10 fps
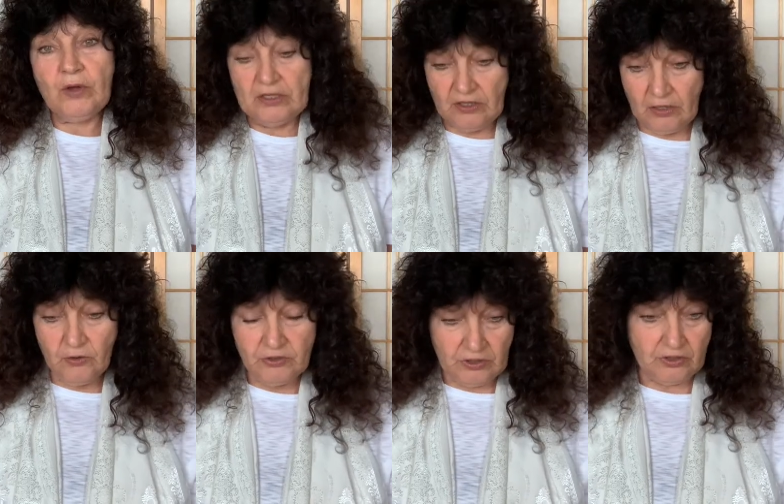his
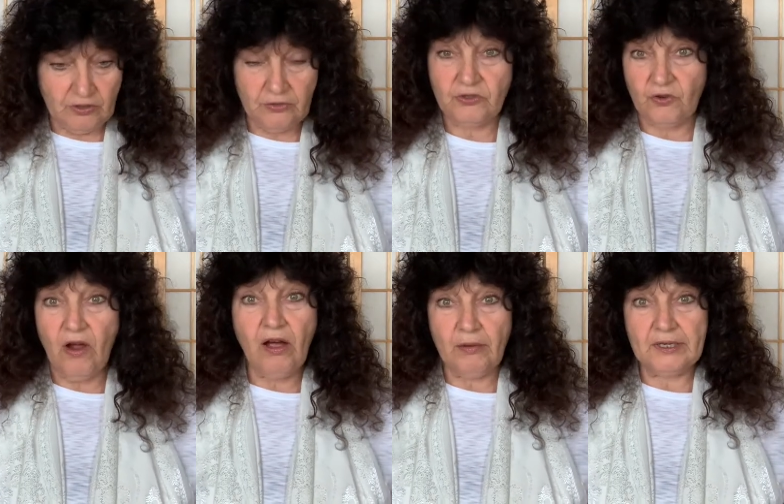energy is so
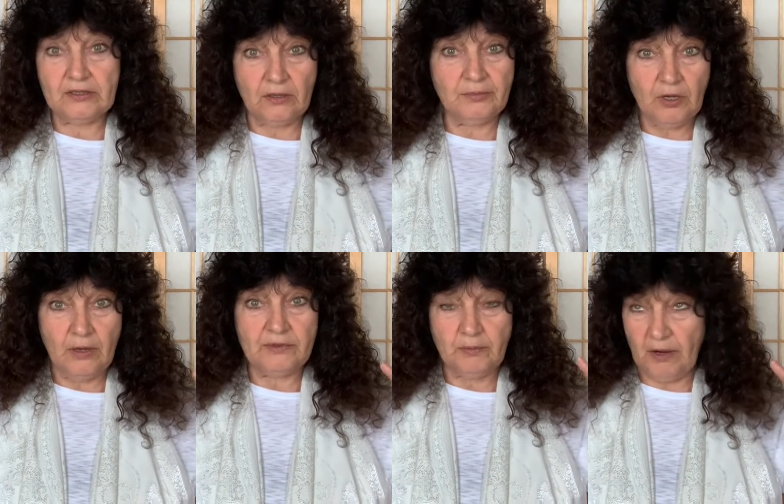strong. I mean,
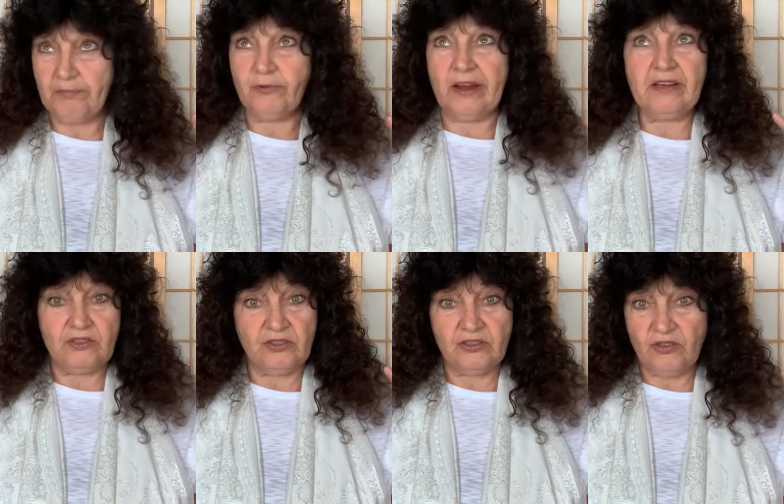sometimes my brain
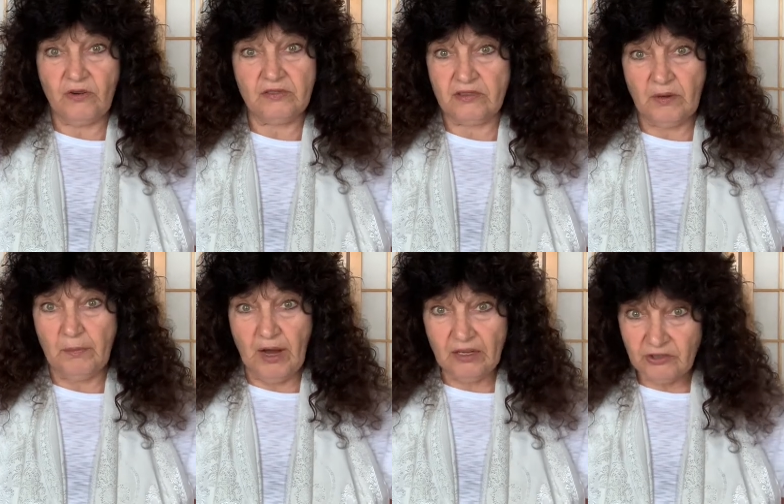just turns to
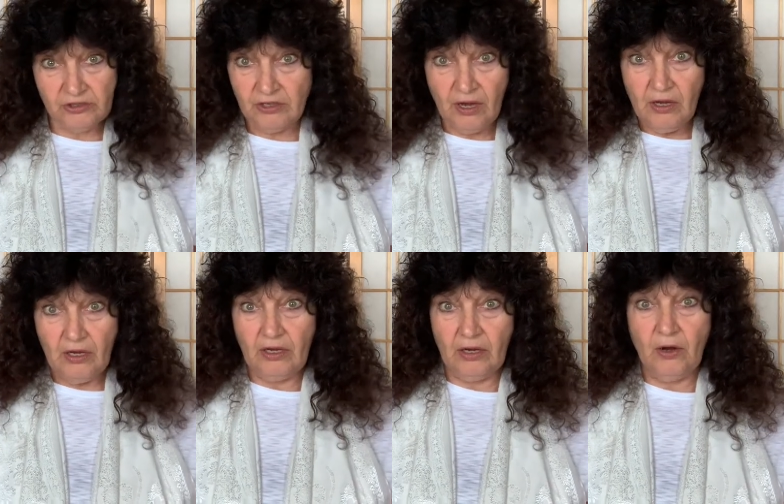mush,
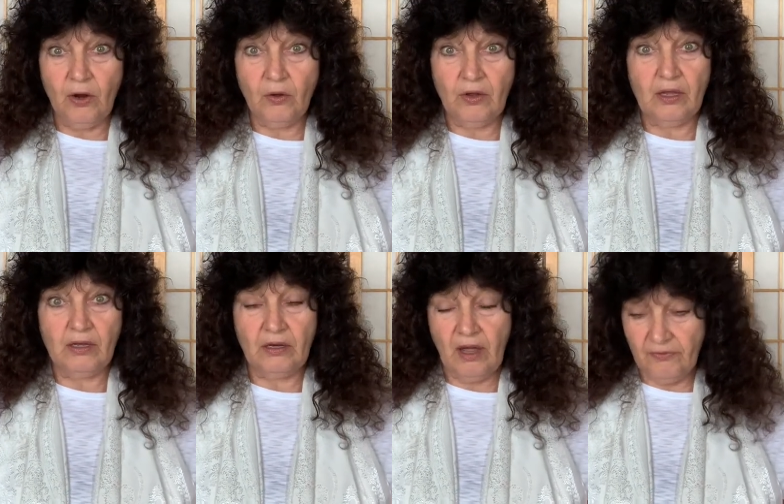you know?
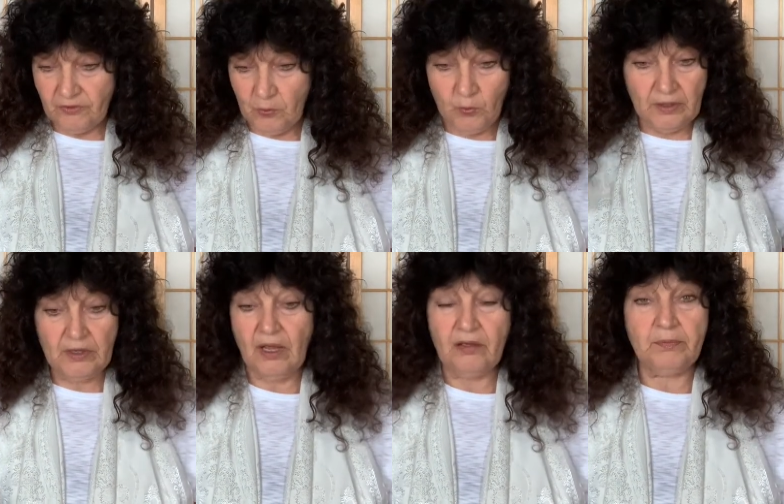And after one
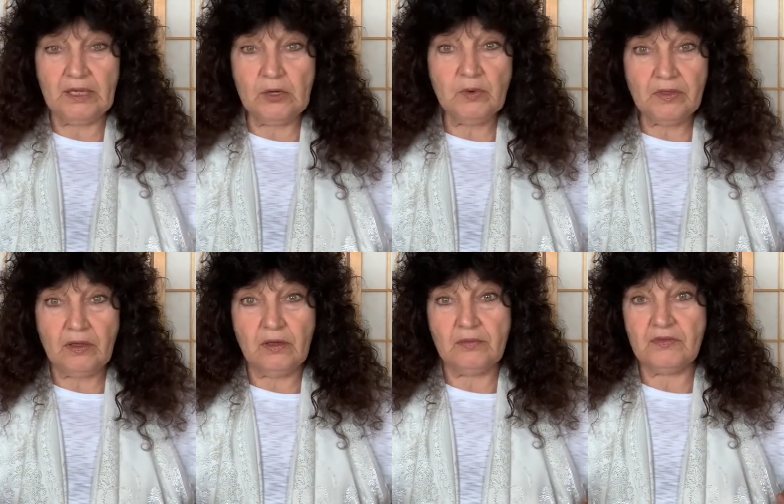day of being with
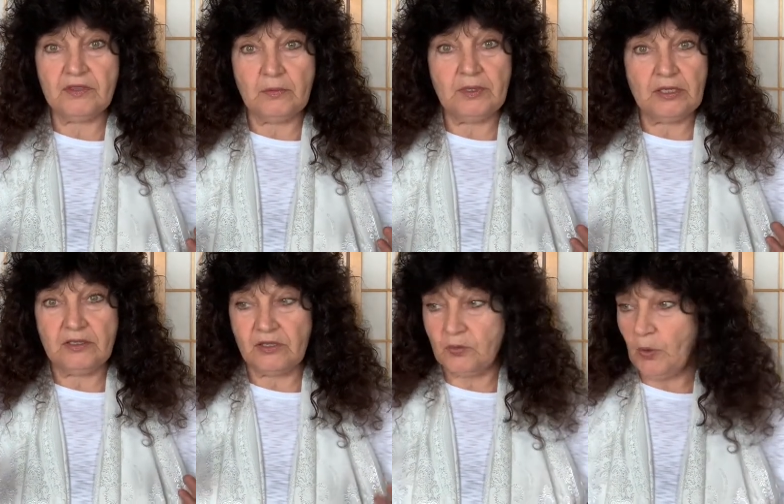him, if somebody
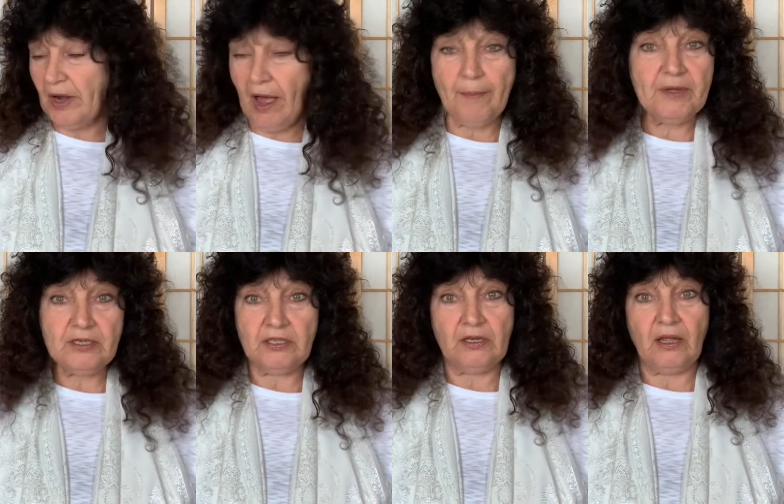says, what happened
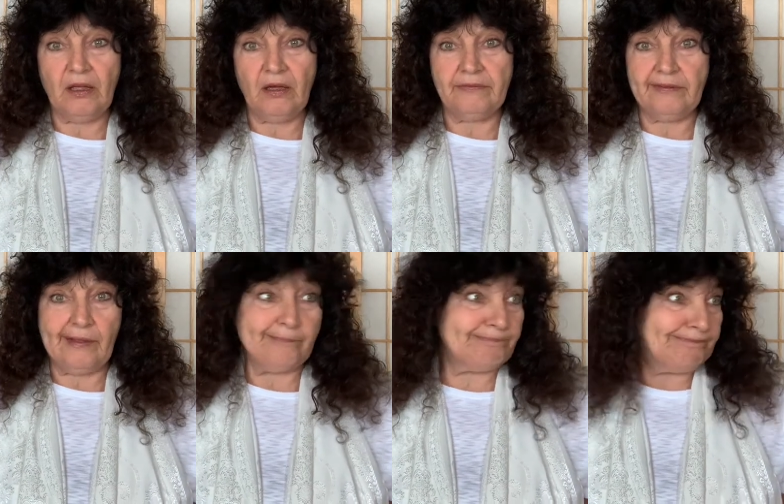today? I'd
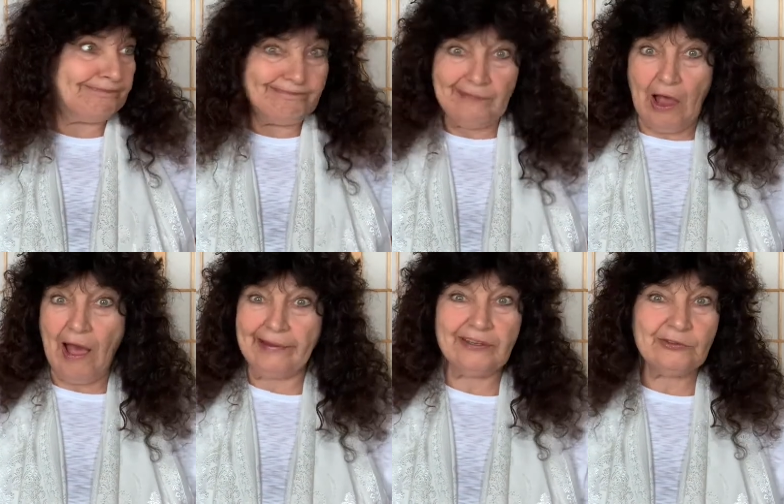say,
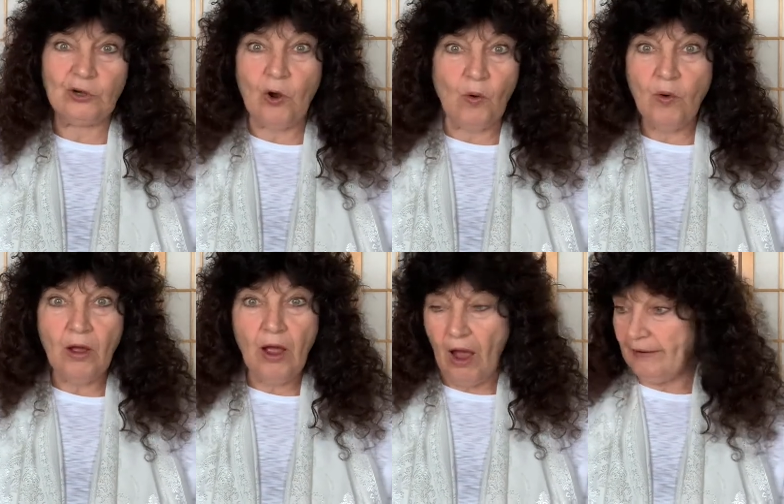I don't know.
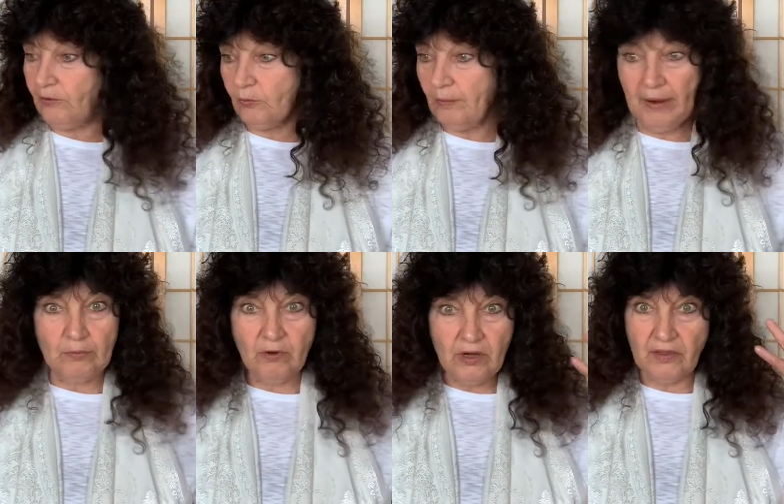I don't
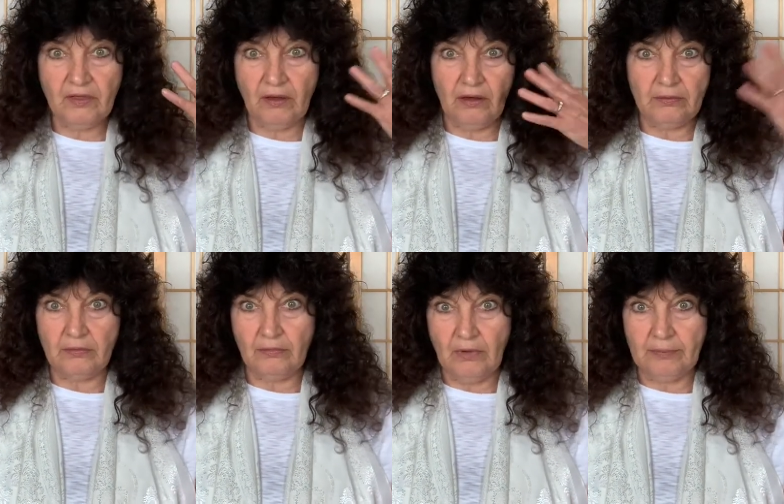remember anything.
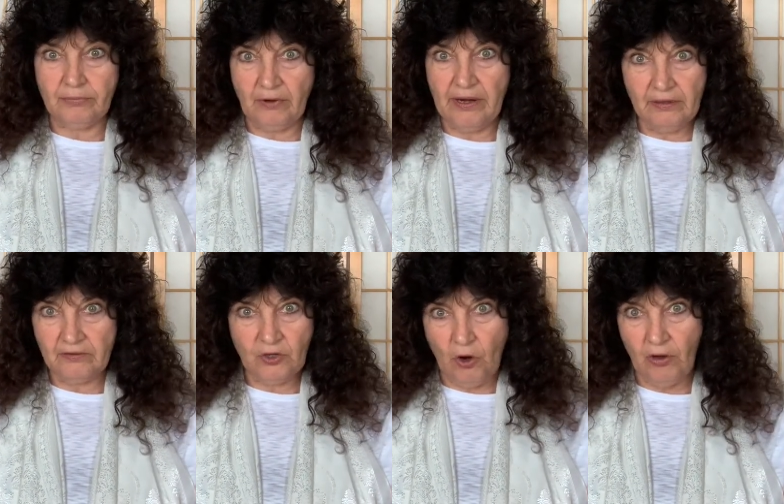My brain is
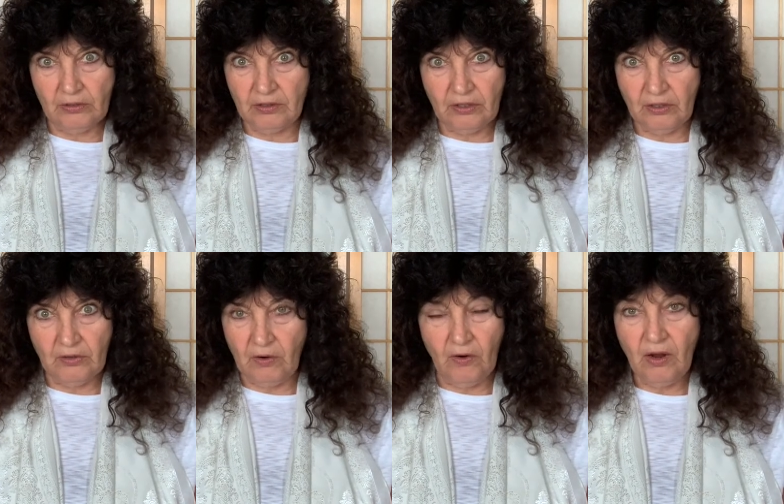gone, you
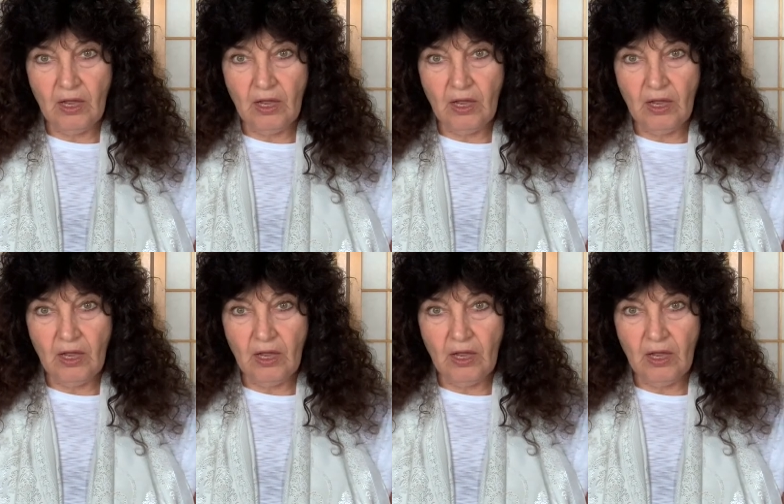know?